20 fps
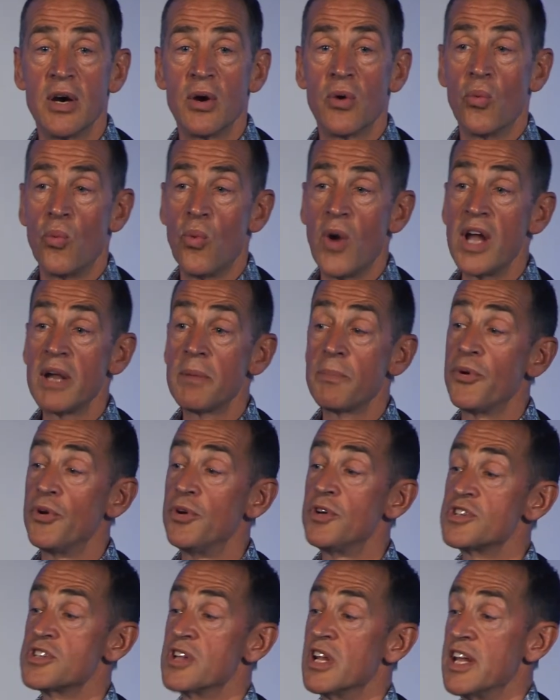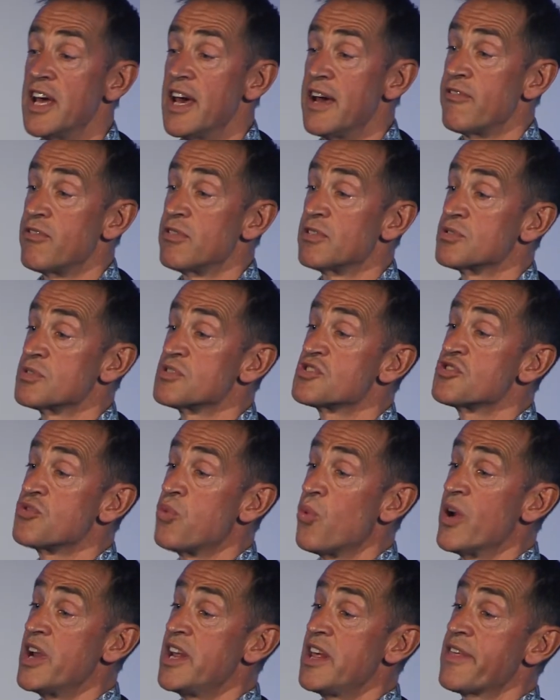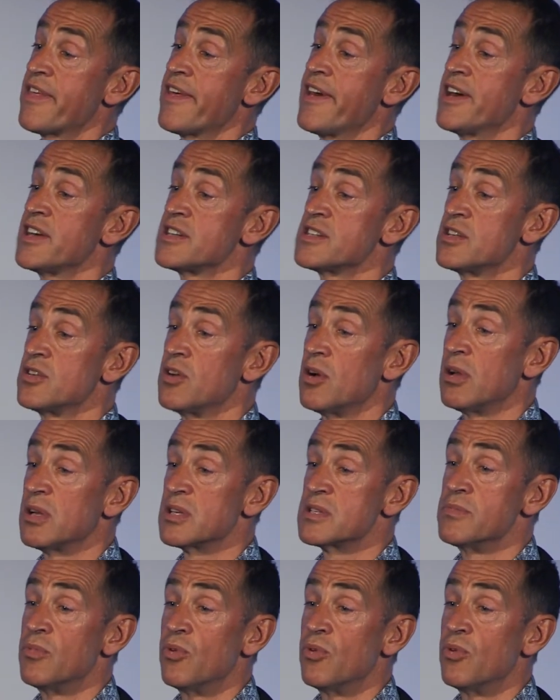One person, the average was $20,000